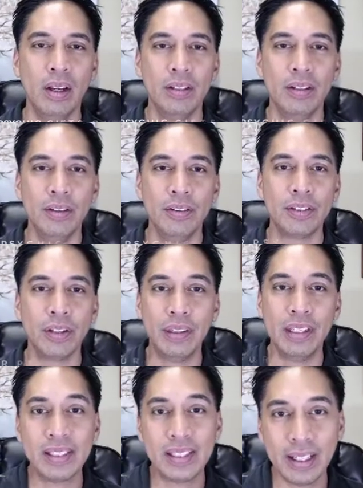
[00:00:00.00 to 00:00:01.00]
So the
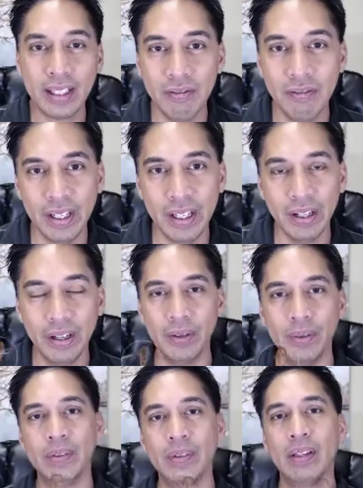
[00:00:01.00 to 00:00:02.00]
second video,
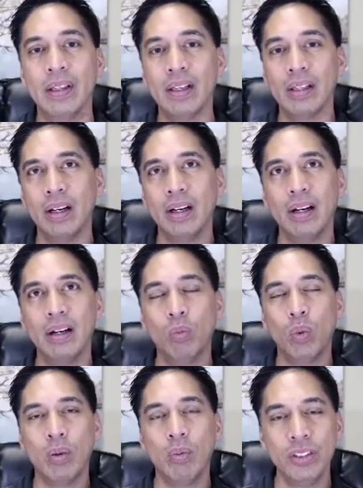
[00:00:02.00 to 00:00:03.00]
what I
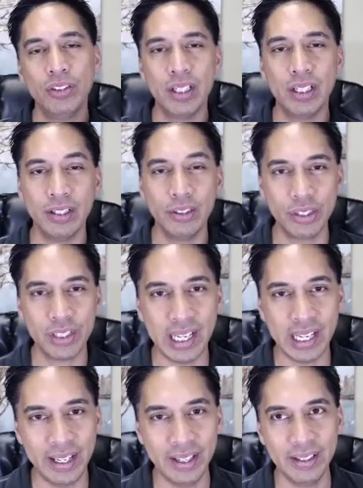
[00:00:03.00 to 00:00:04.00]
want you to
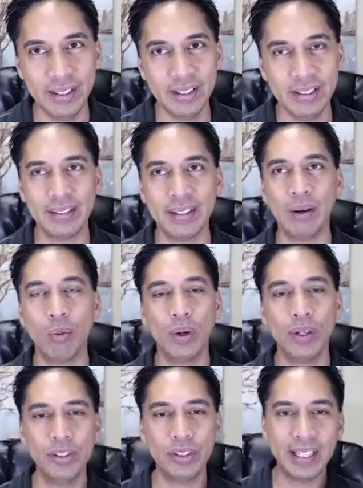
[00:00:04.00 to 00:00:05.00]
understand is that when you're
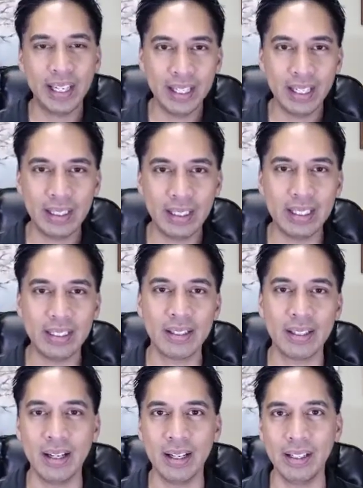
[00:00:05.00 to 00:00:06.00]
getting these
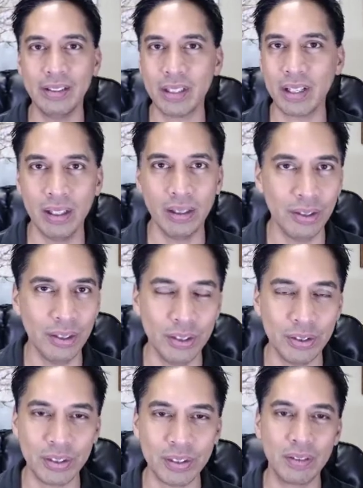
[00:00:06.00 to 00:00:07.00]
signs,
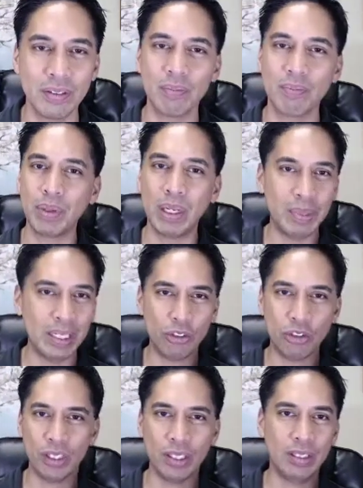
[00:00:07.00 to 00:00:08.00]
colors,
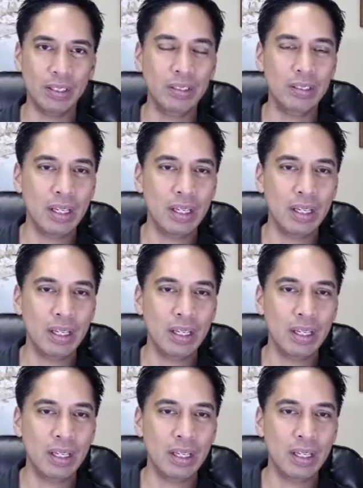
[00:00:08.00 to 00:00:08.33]
premonitions,